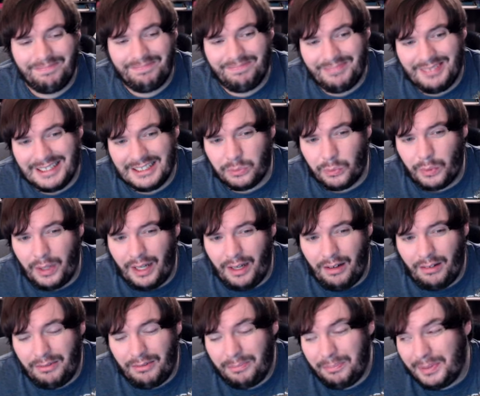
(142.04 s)
as
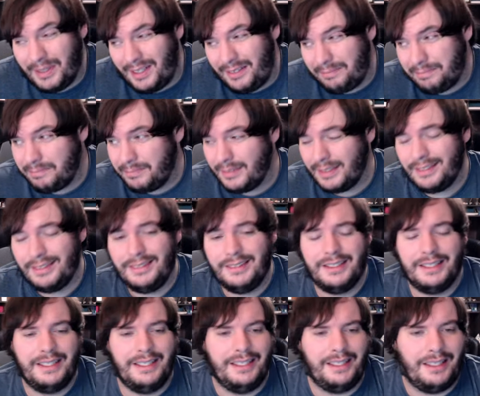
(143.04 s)
well, but
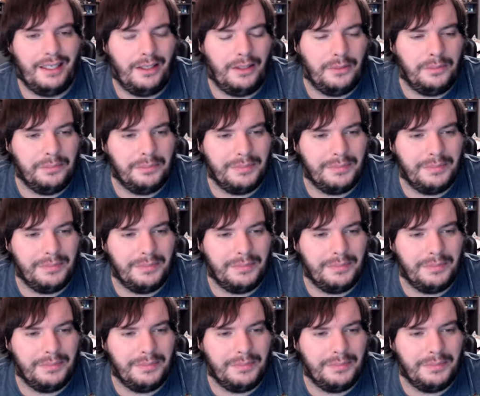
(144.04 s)
you know,